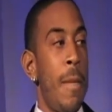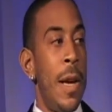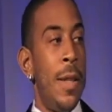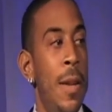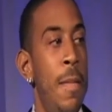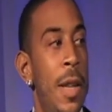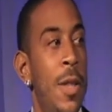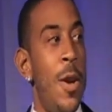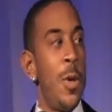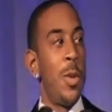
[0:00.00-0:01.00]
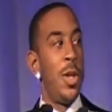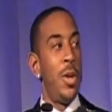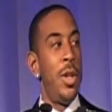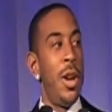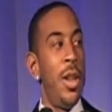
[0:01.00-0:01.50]
I see my songs were
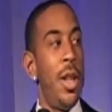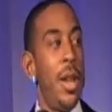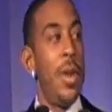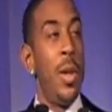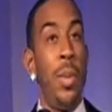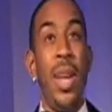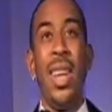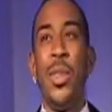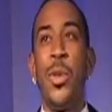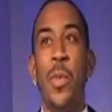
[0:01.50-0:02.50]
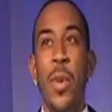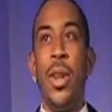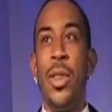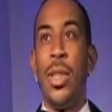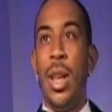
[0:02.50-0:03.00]
so dirty they could only play the
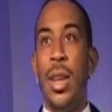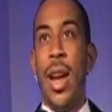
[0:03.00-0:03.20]
instrumentals.